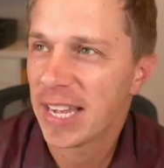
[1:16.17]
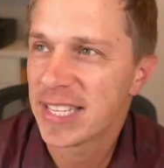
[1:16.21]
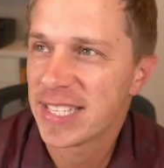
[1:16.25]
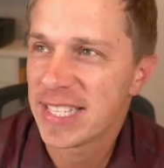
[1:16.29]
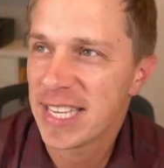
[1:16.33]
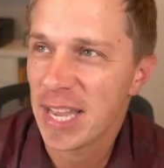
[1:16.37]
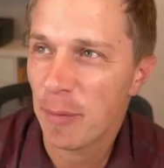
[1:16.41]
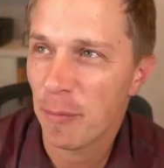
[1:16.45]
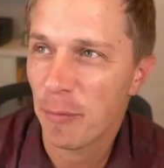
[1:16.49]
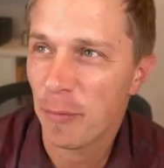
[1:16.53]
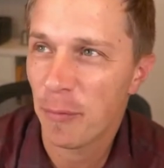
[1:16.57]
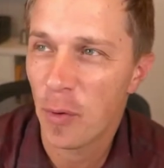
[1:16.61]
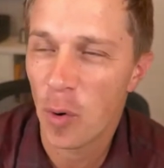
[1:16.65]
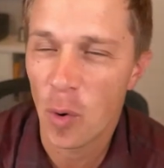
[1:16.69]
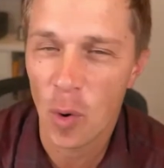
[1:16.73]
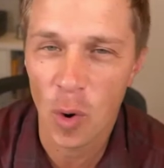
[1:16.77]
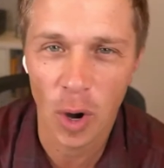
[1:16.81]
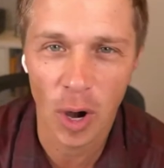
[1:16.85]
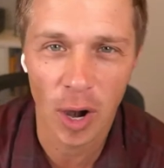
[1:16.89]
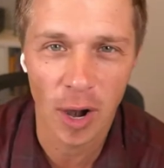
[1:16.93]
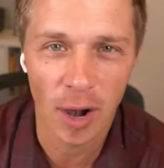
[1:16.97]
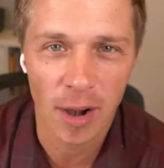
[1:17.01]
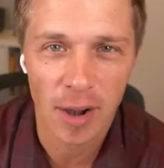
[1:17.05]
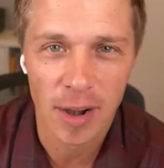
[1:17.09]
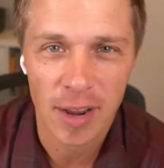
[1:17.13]
except
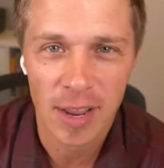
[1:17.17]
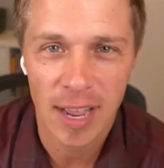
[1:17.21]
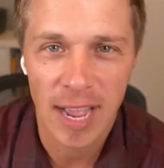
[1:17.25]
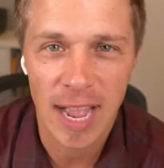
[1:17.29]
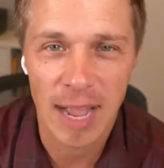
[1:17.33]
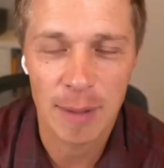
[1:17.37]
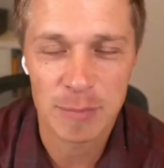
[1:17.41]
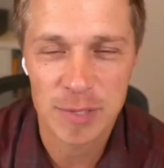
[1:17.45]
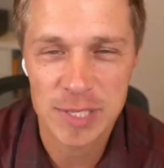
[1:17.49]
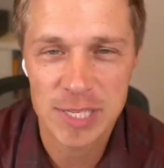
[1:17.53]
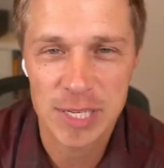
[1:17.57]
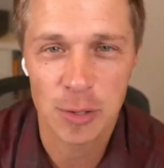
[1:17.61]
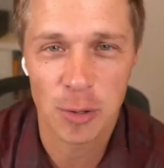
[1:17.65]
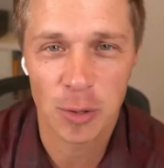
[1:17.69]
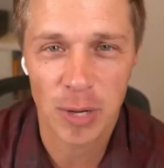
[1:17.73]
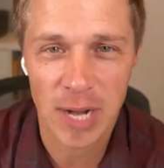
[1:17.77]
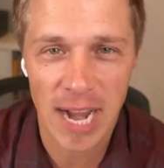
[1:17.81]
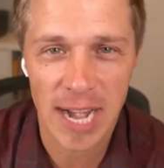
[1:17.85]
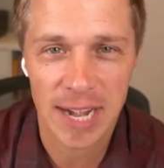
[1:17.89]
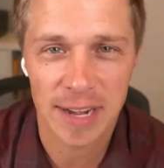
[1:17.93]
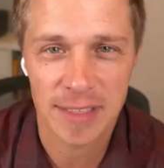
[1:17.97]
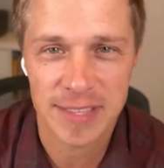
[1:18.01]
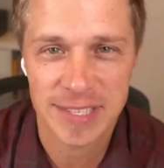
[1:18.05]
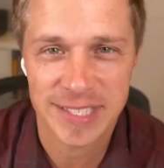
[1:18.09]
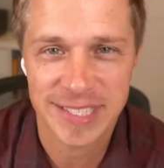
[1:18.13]
for I'm
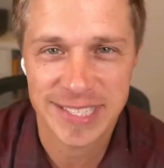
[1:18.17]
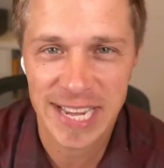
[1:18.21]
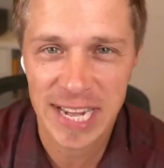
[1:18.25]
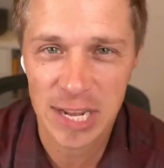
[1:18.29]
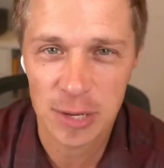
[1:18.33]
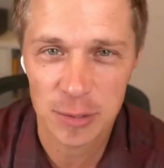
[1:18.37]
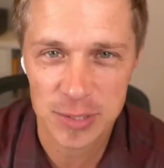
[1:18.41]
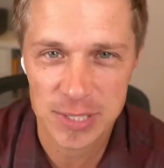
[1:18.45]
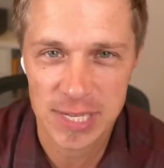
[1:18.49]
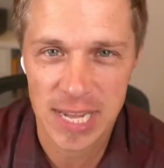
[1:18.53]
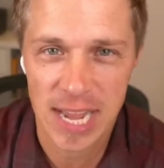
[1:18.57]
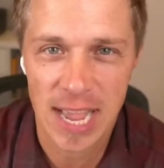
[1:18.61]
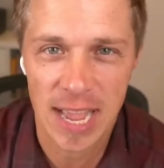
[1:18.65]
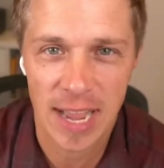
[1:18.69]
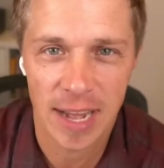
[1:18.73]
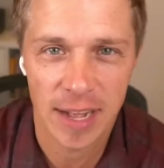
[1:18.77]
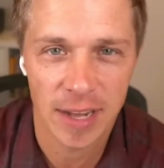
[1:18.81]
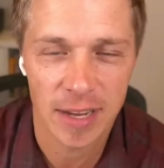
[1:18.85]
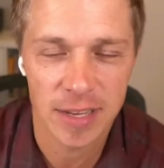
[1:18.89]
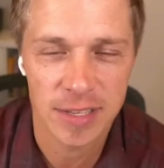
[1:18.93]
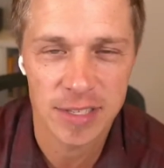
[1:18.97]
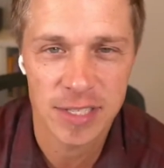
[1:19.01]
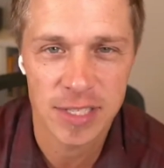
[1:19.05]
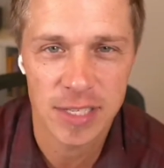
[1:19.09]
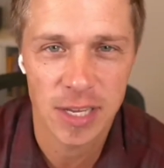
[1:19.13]
still kind of the sales guy.